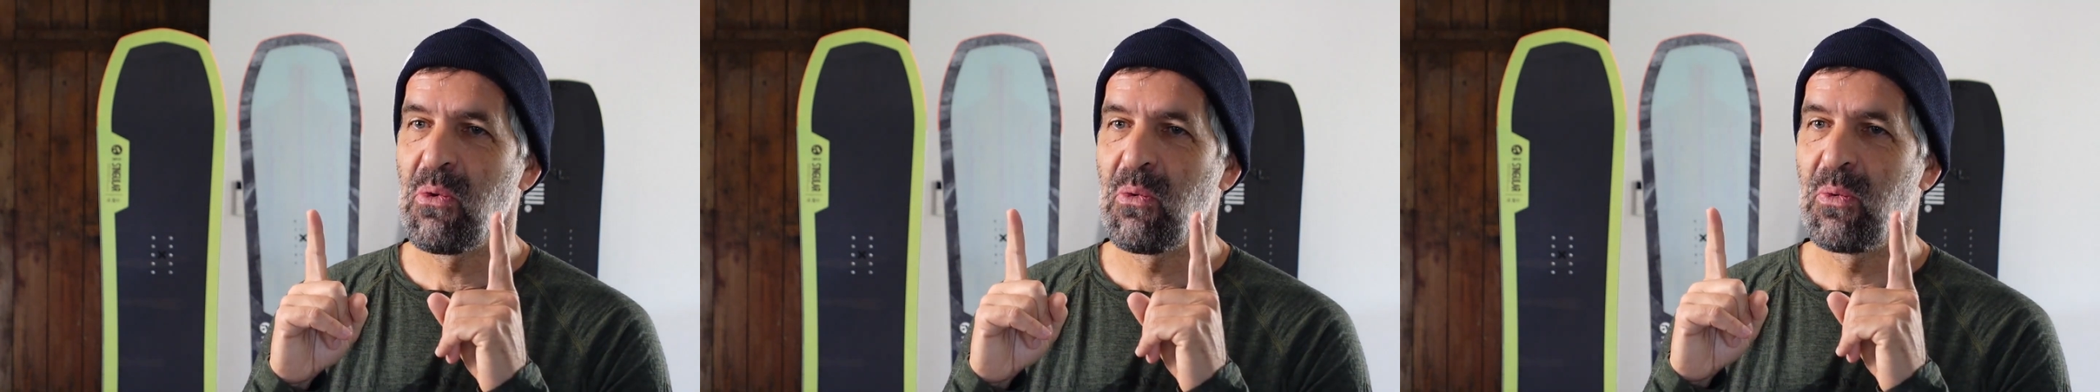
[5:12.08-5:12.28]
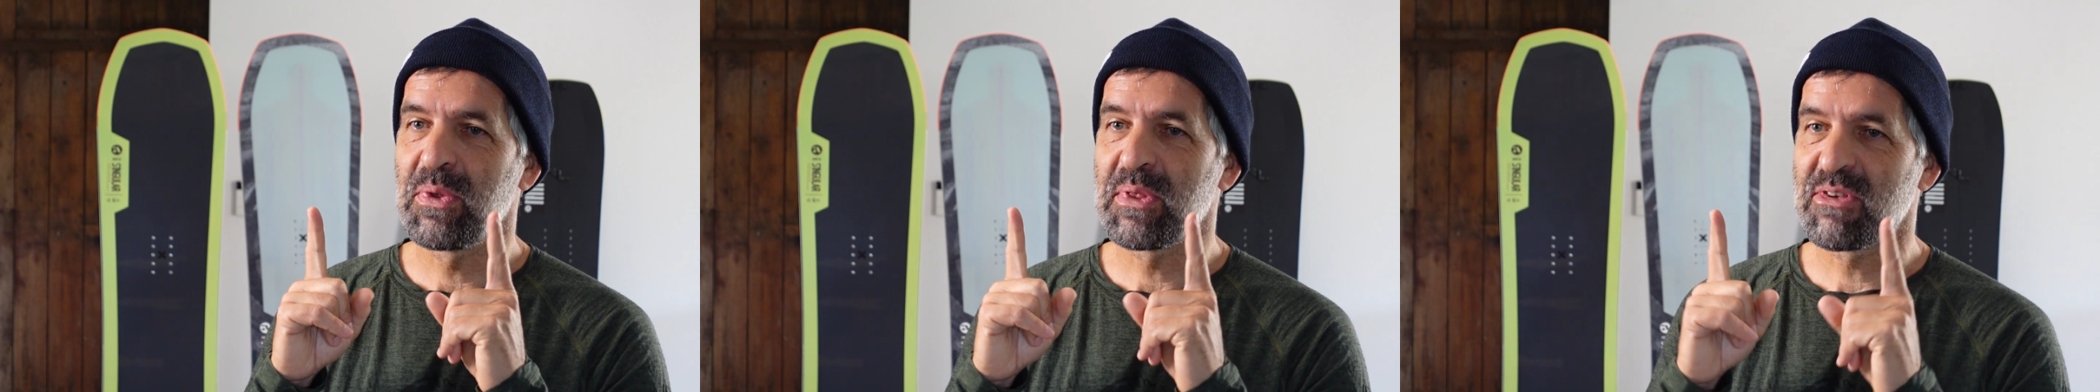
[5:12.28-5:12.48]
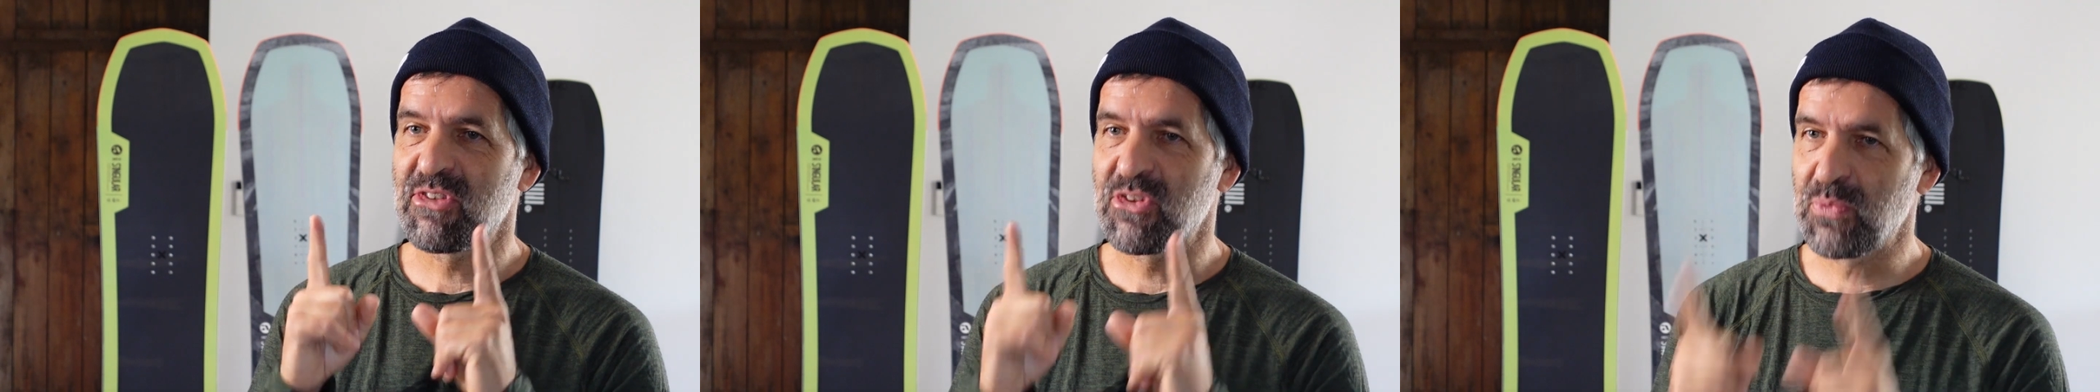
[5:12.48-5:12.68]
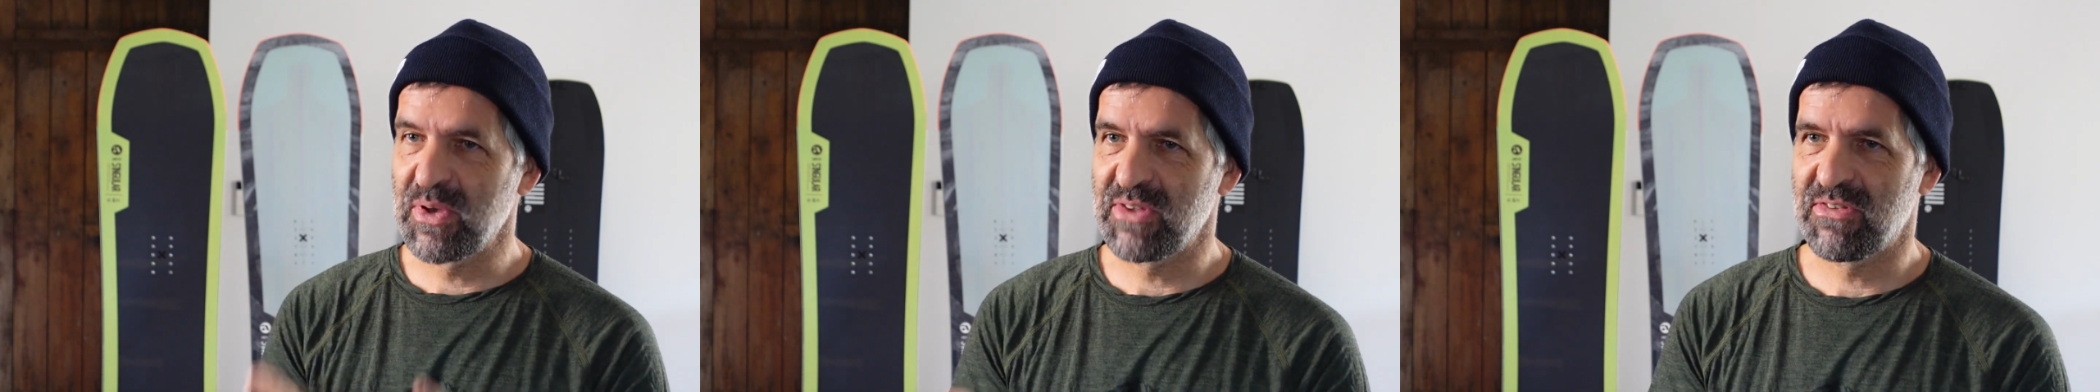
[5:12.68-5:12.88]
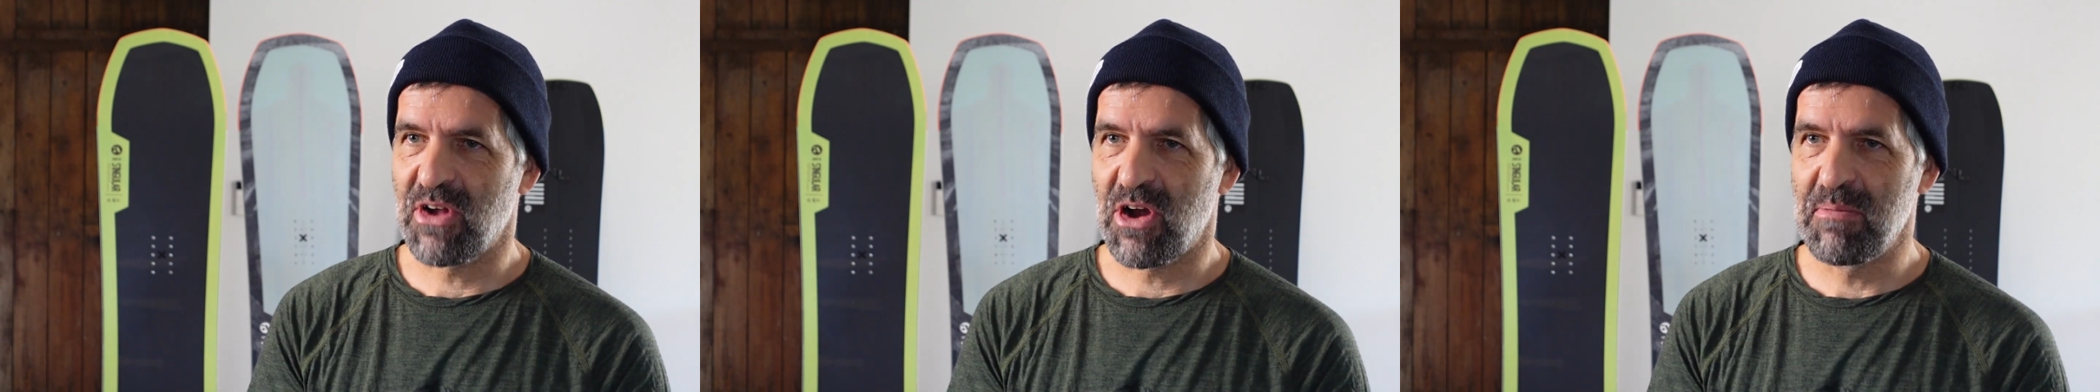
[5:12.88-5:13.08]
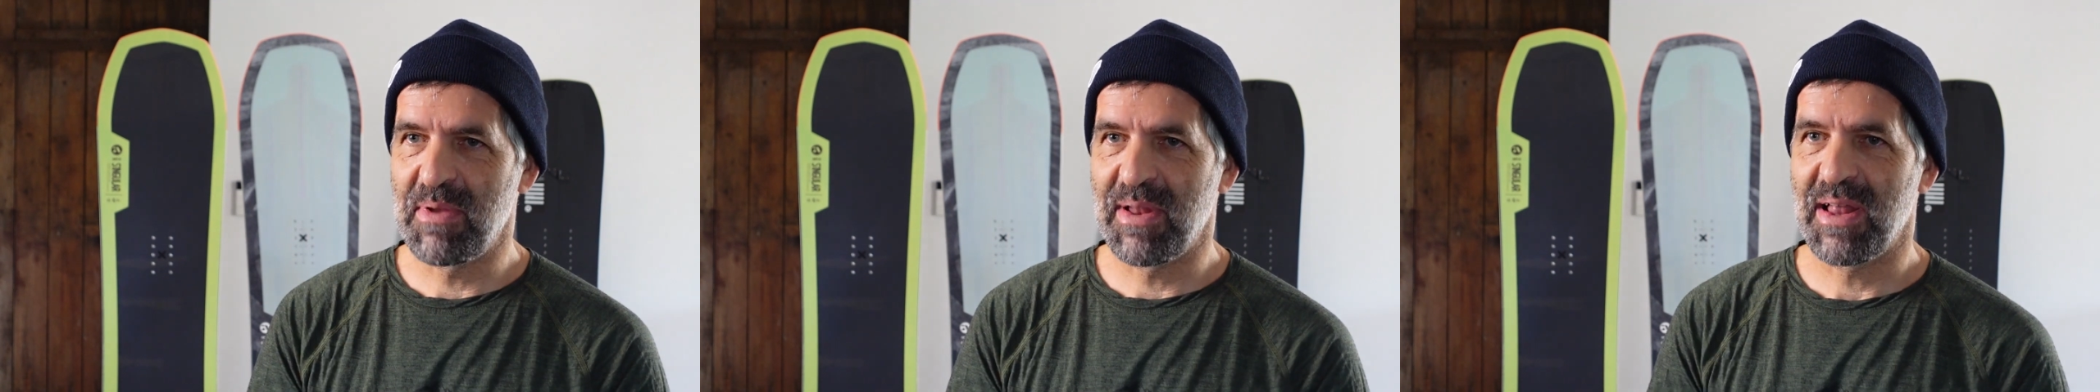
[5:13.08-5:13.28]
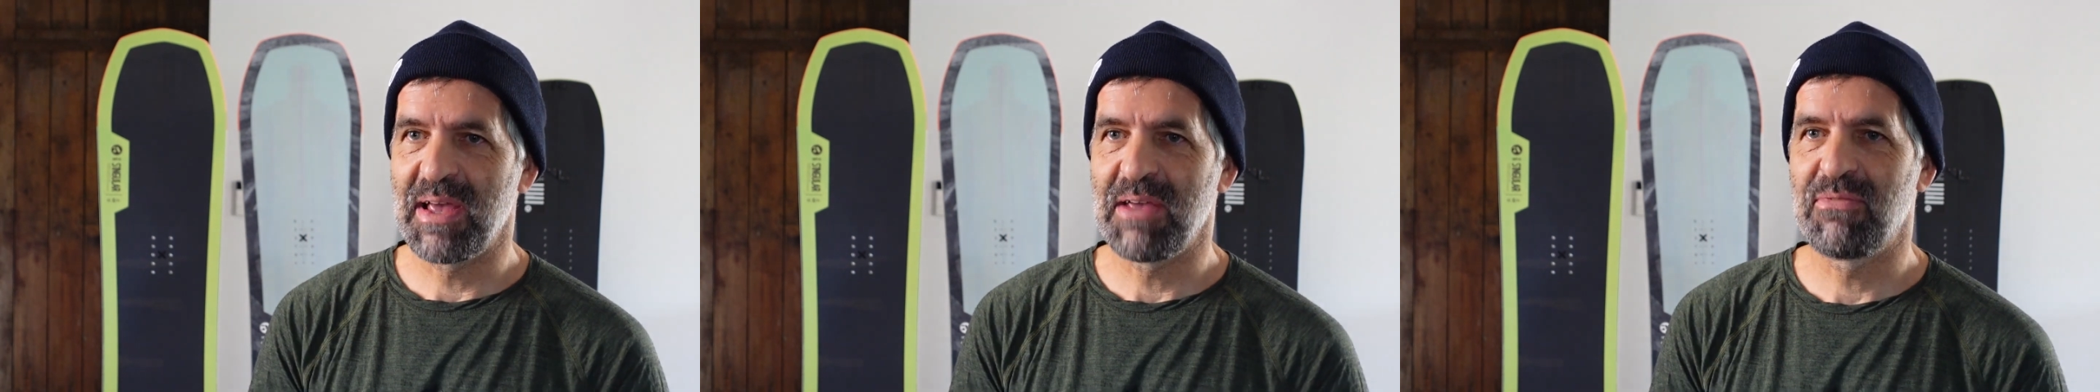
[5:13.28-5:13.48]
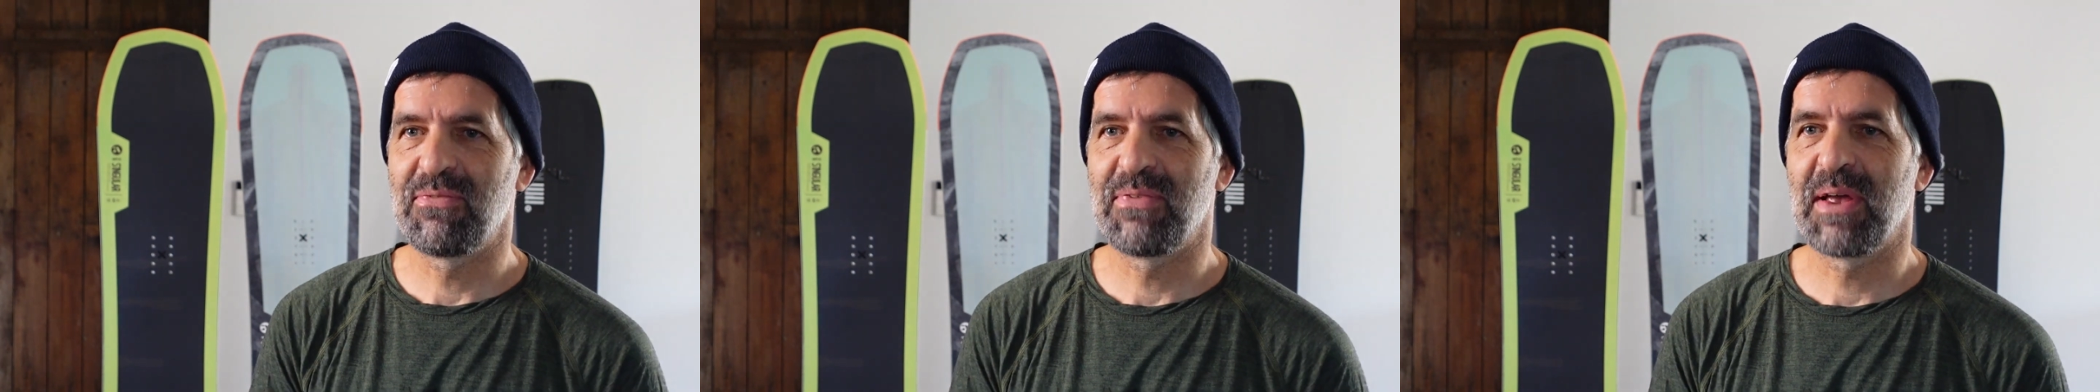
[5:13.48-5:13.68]
With a Swiss Army
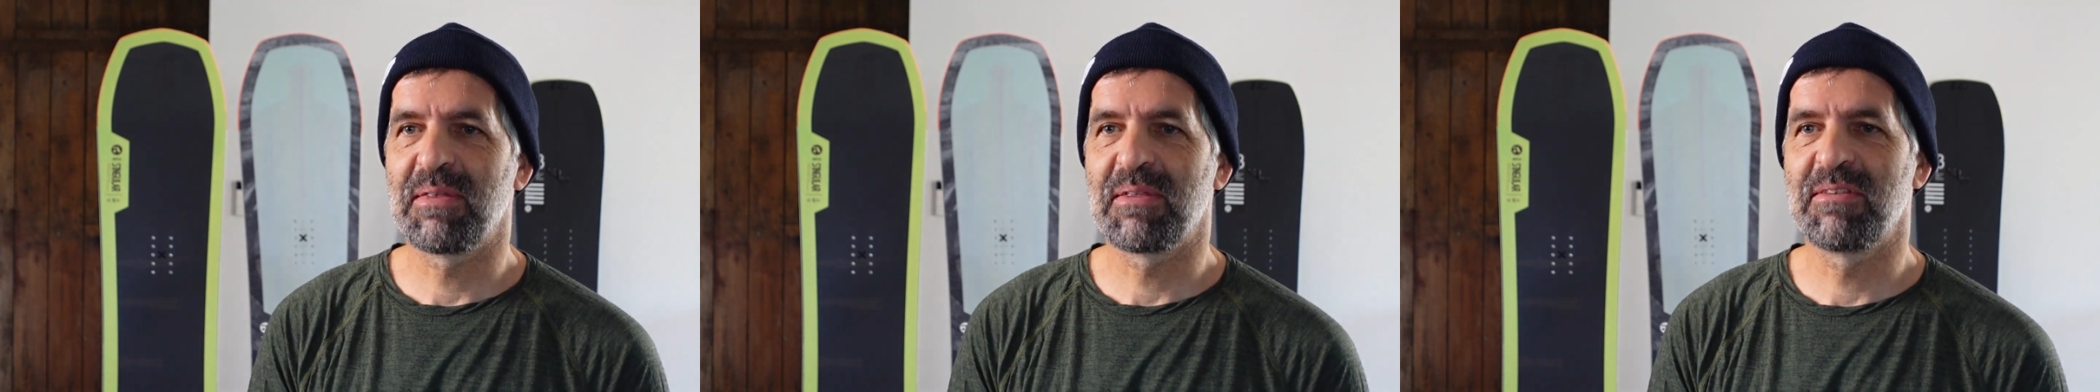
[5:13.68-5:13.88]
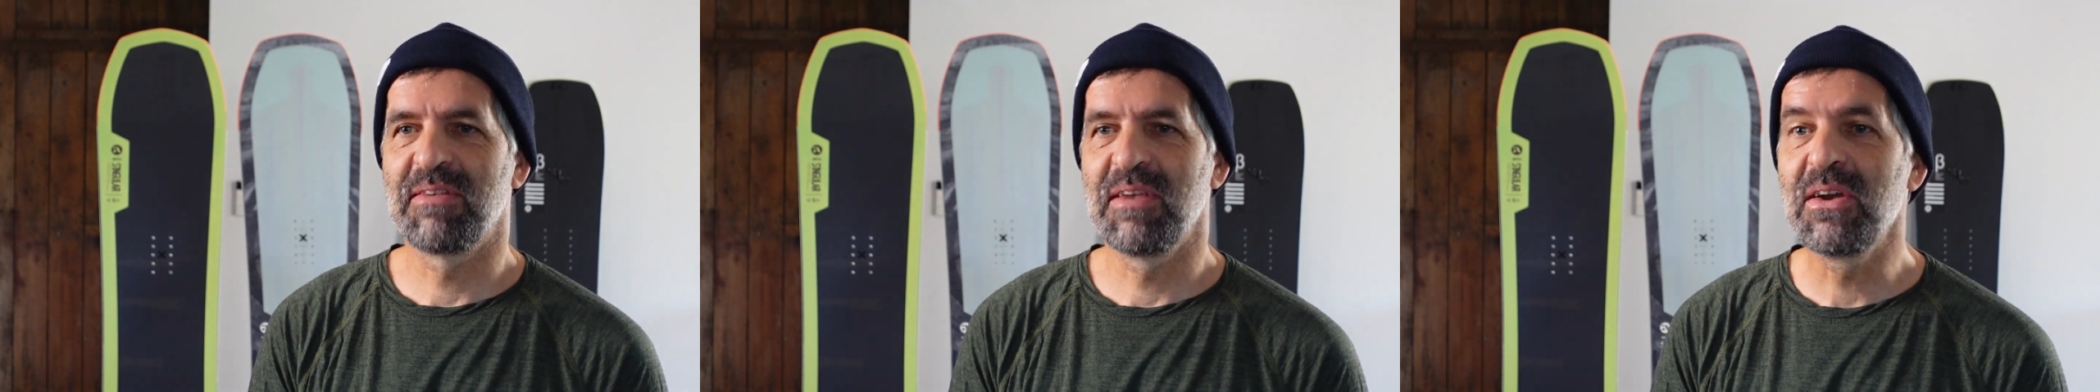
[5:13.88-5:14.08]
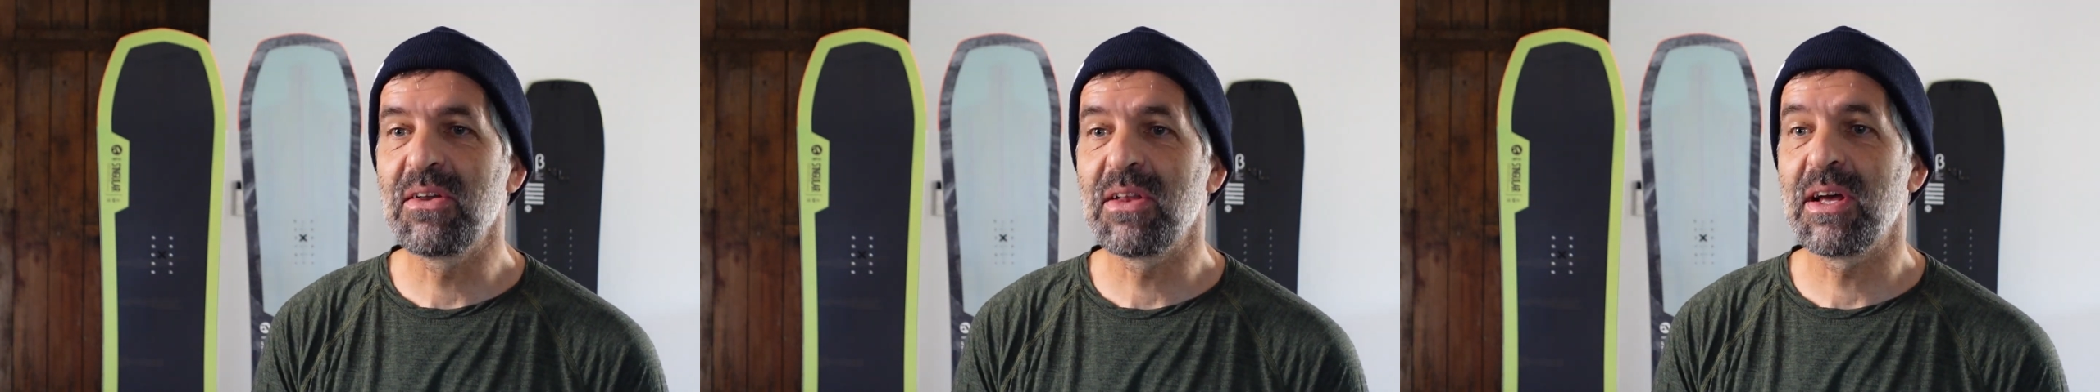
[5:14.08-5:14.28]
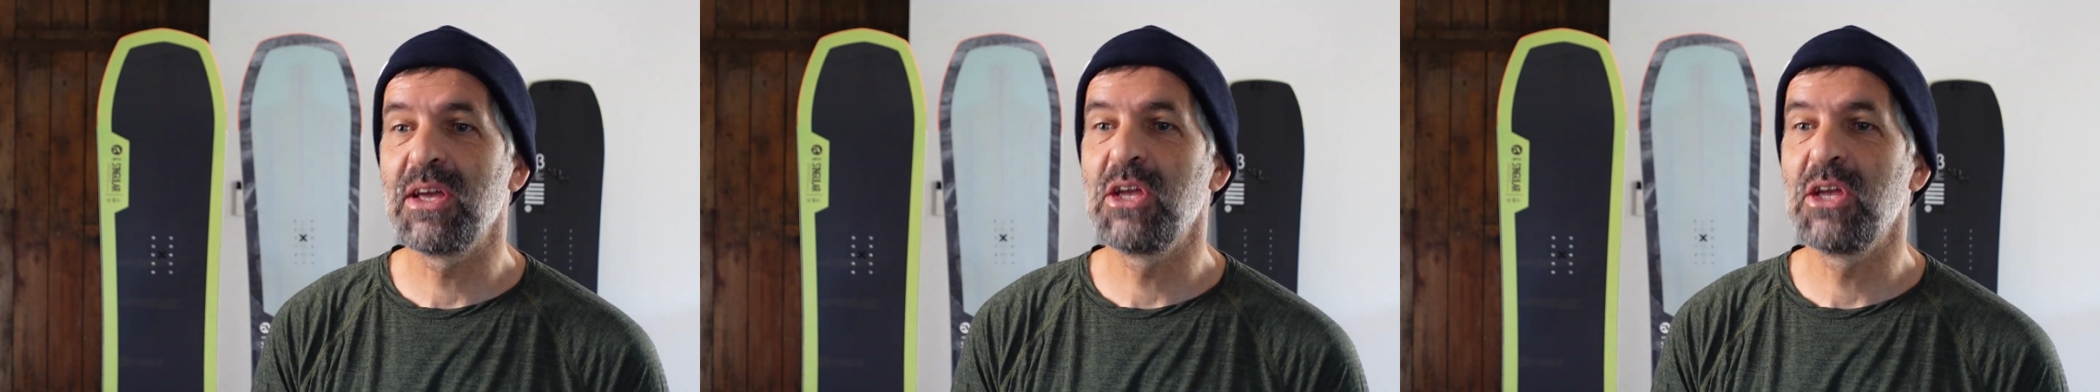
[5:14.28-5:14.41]
life like the Singular,